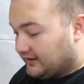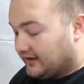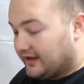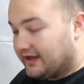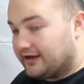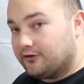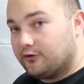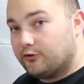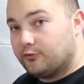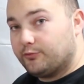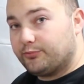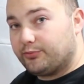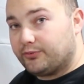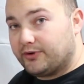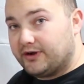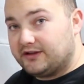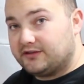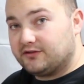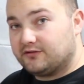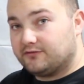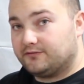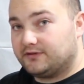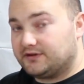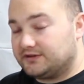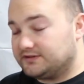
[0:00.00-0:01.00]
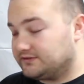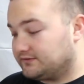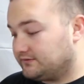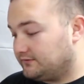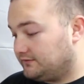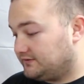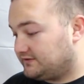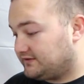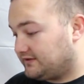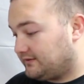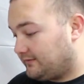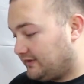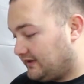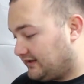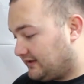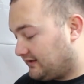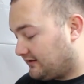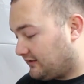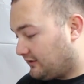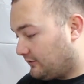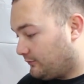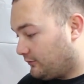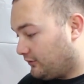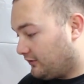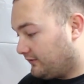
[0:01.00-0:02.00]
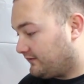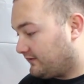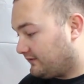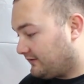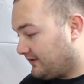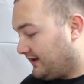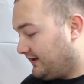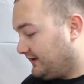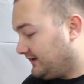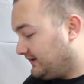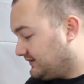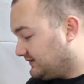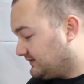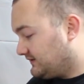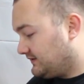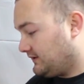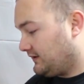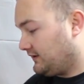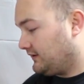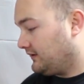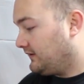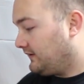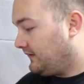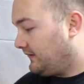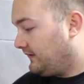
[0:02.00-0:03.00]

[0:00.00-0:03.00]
And it will break the rust loose and make it come off a lot easier.